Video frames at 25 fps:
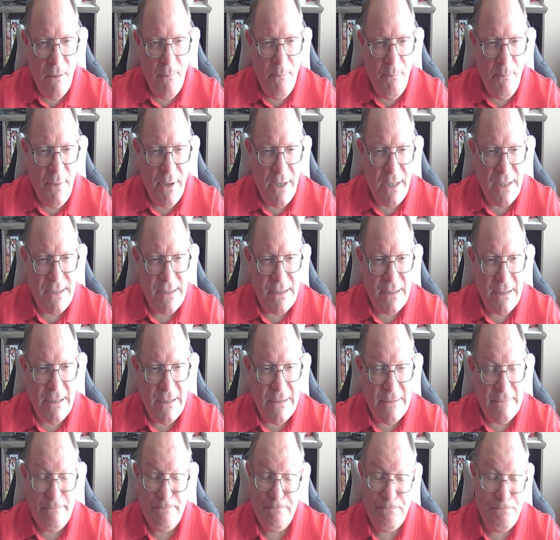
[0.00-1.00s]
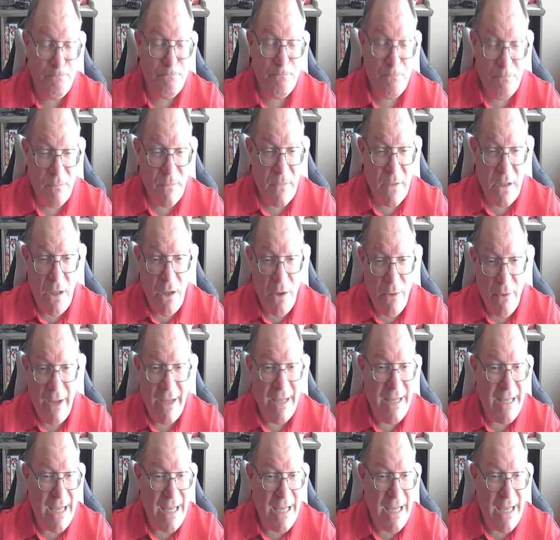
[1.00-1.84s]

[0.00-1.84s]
But you know, again,